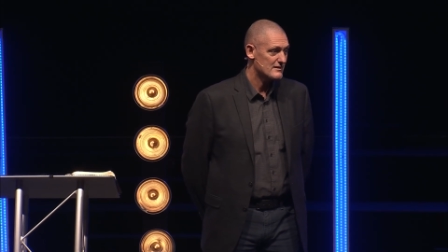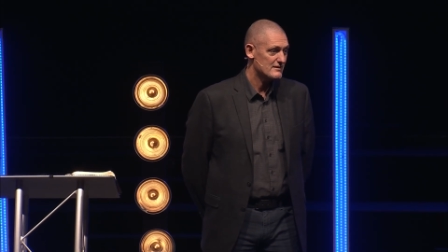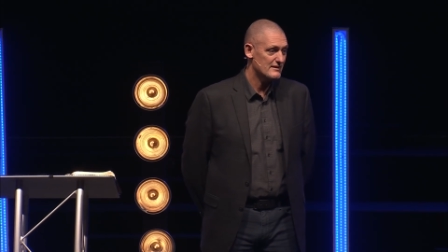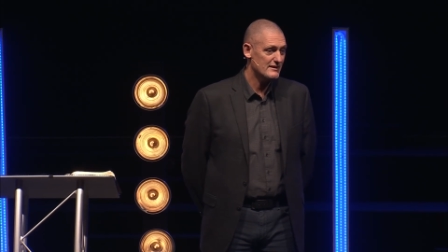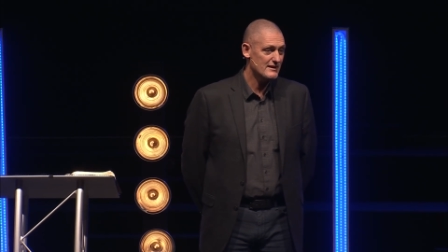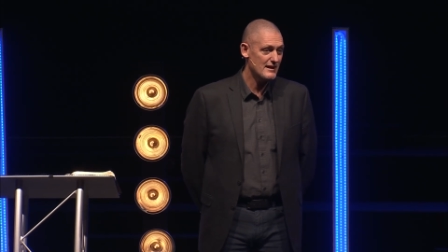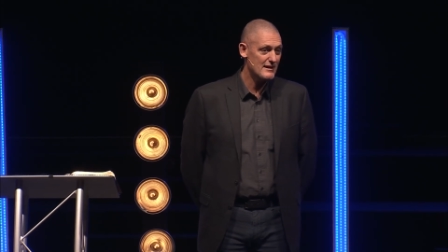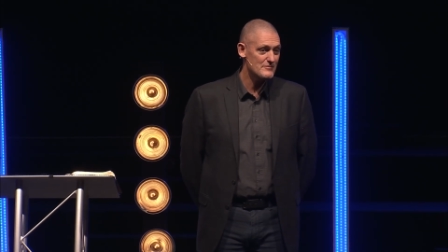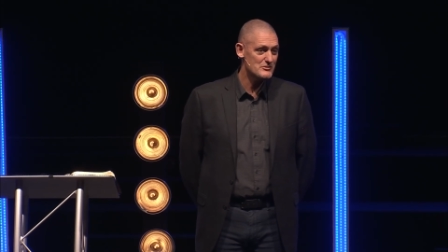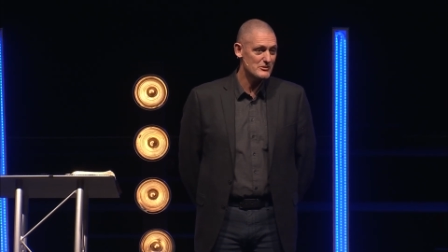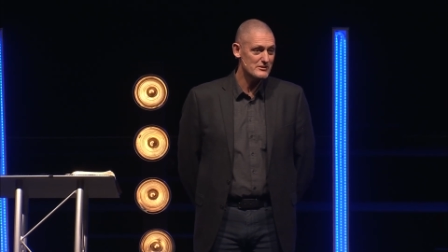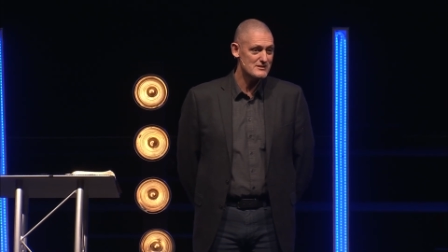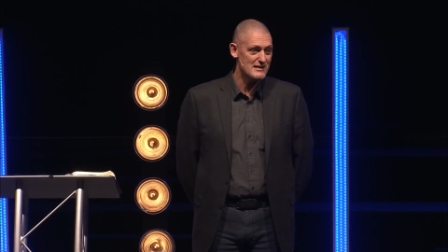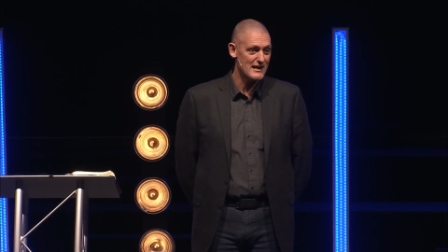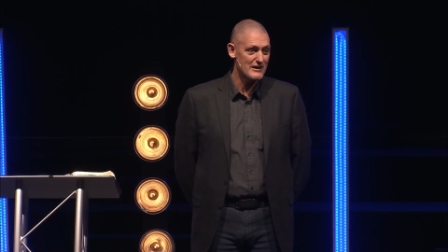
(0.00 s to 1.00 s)
They came
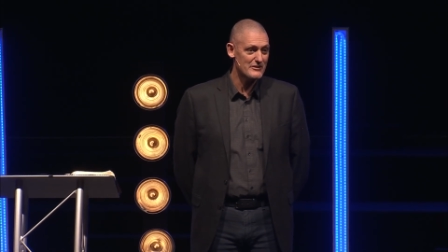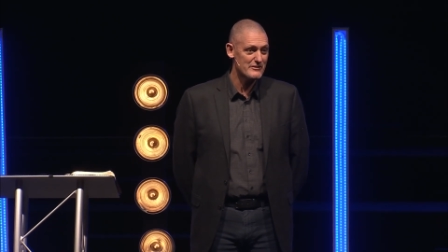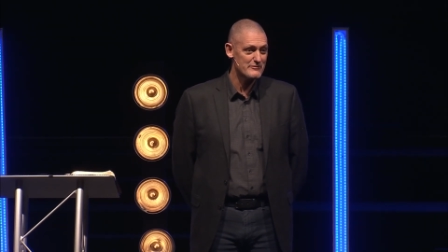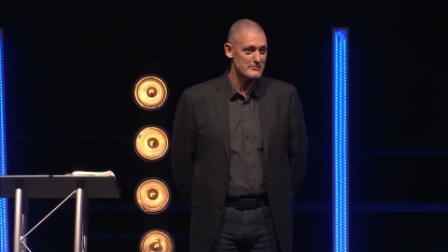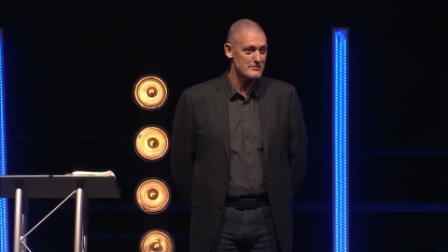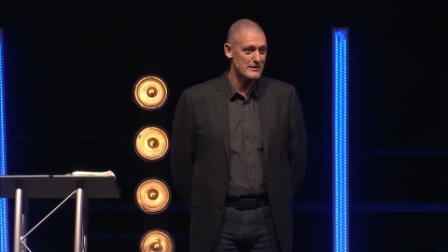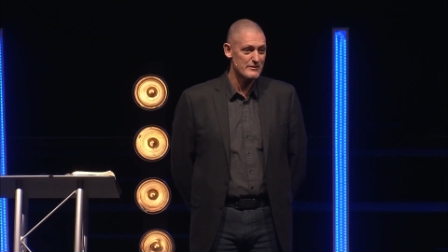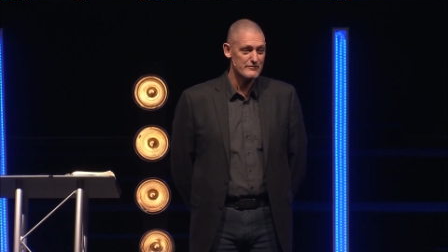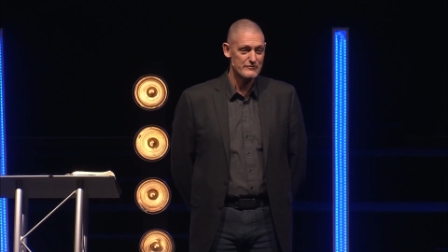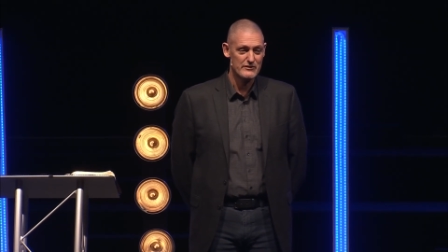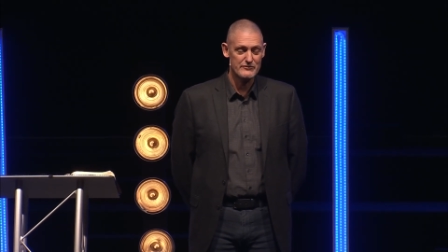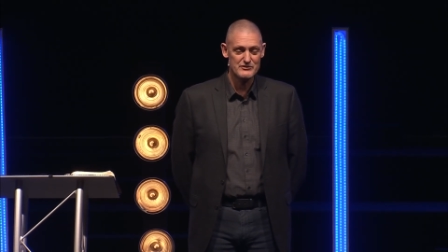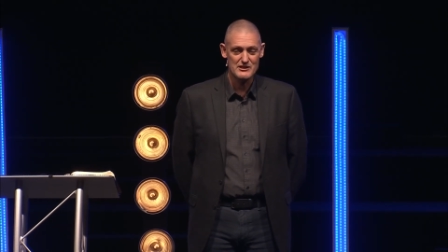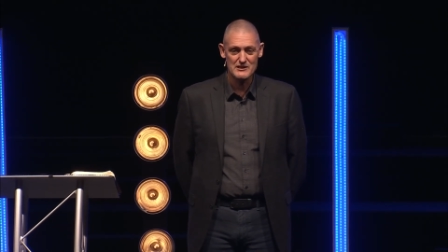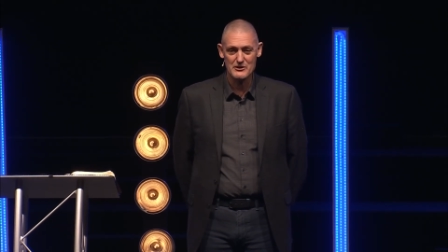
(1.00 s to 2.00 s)
to a town of about
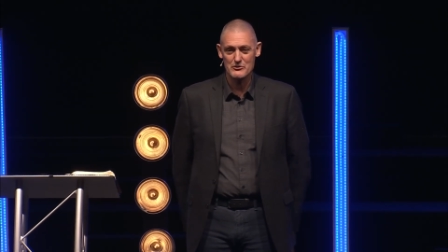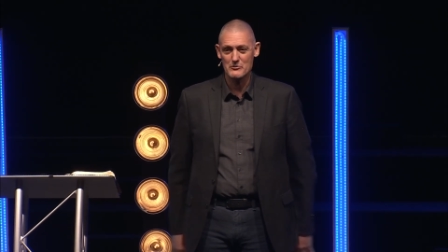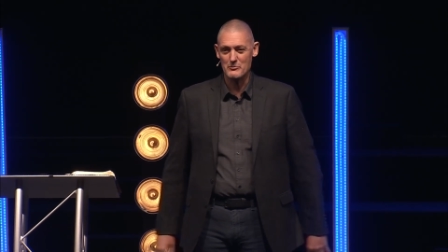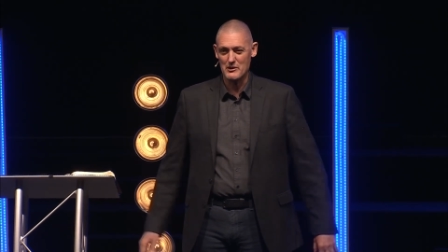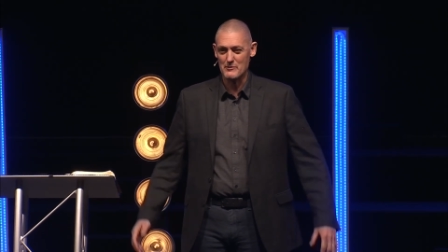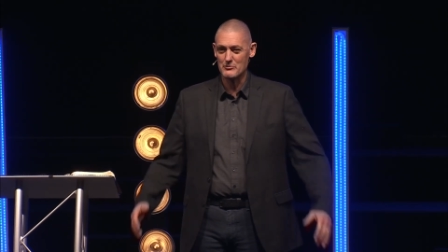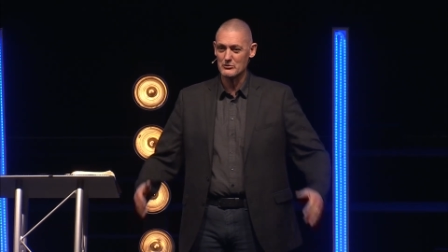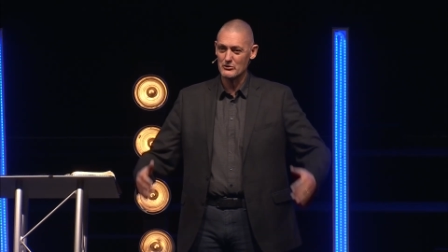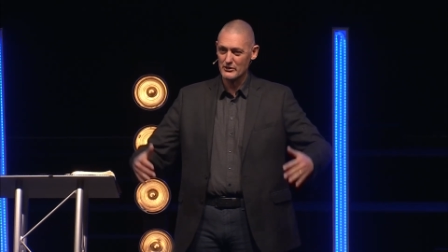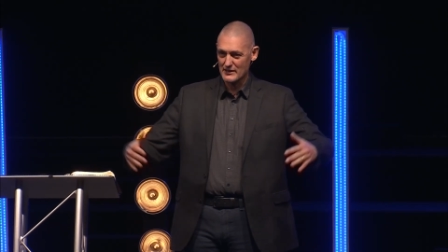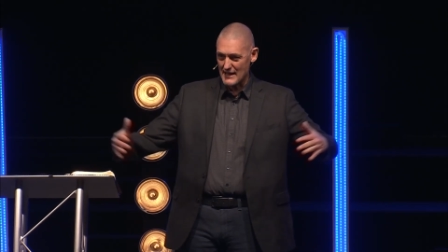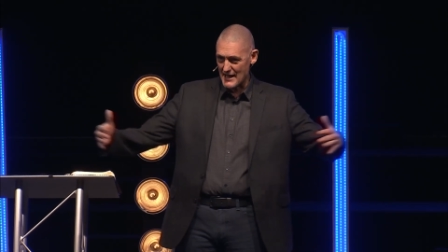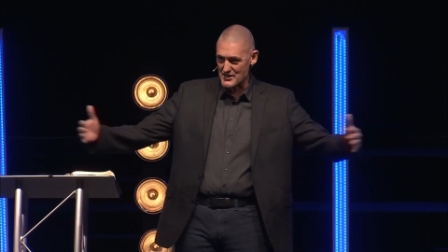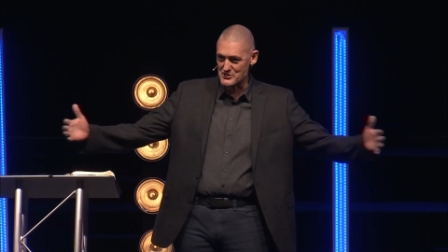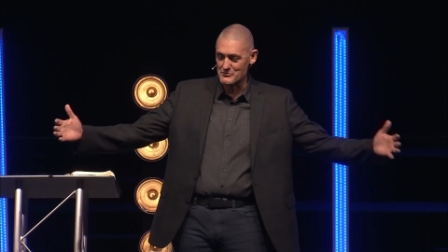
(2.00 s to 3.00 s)
1,500 people, or
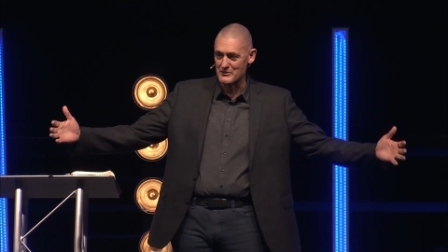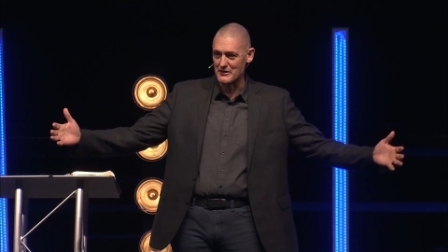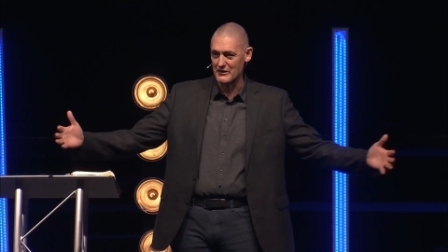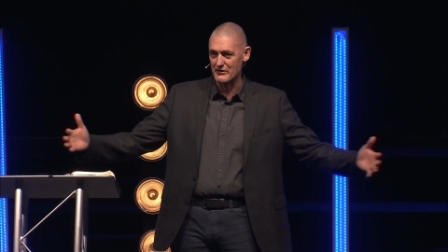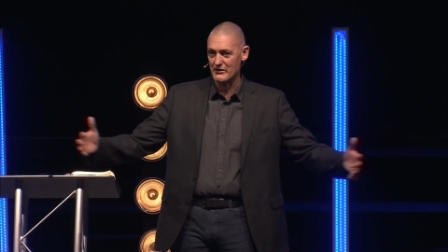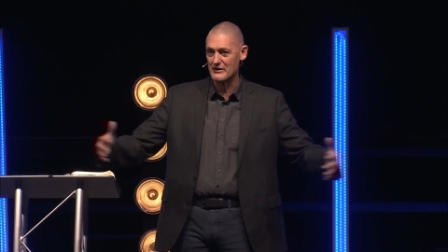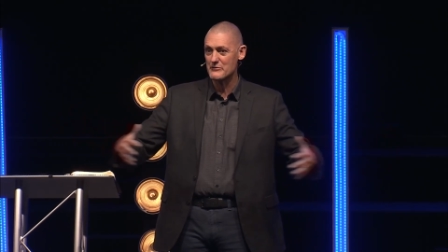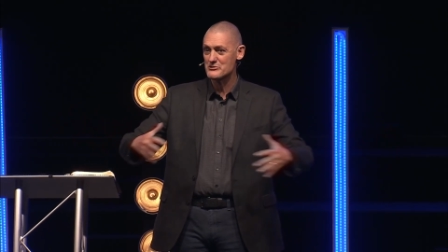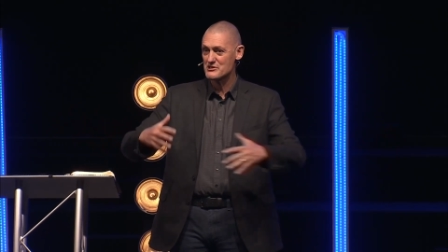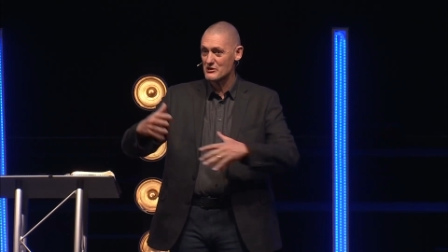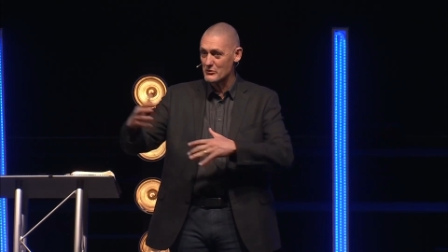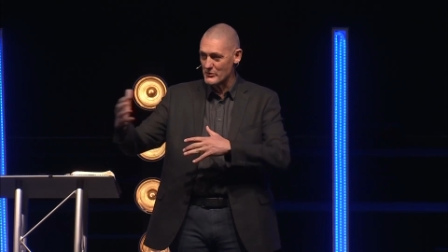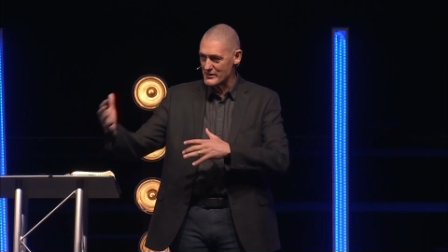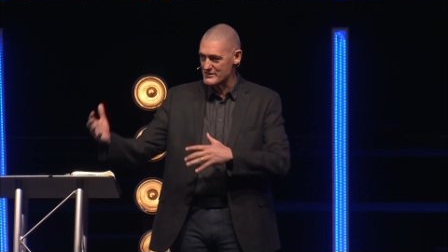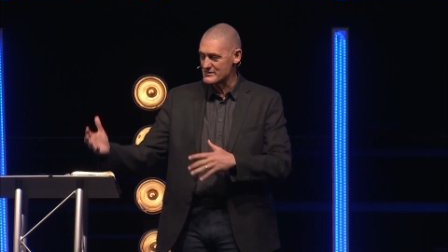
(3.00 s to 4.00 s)
catchment area. It was an
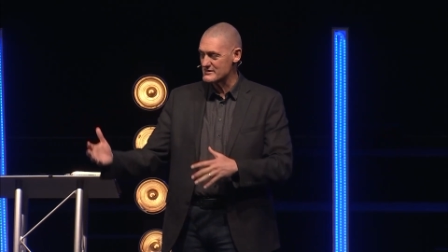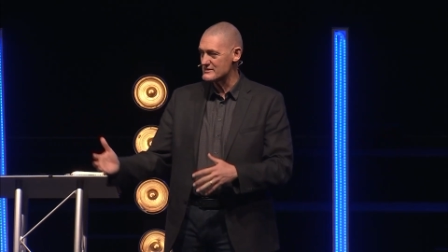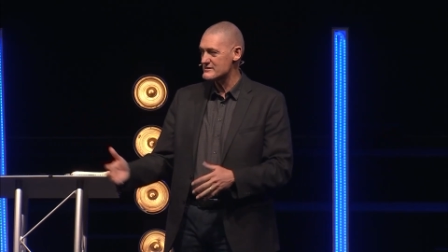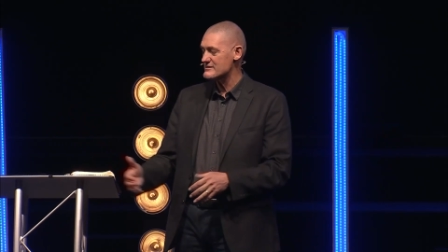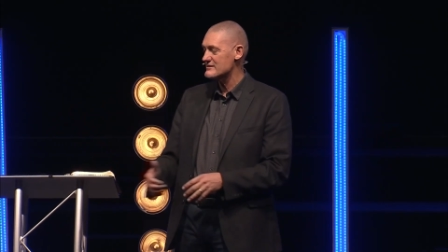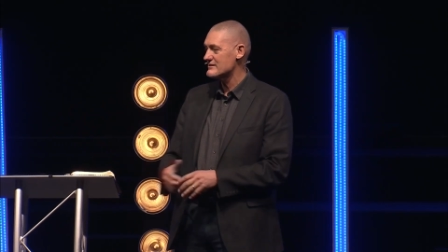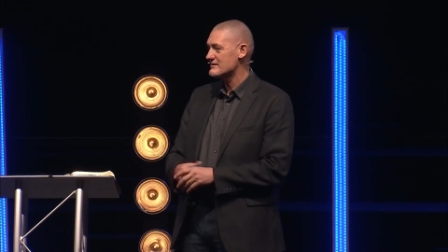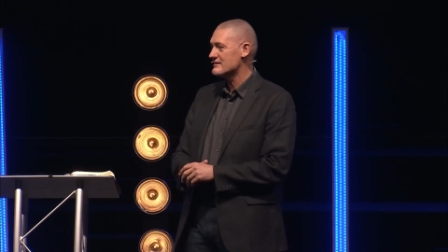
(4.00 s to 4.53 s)
oasis.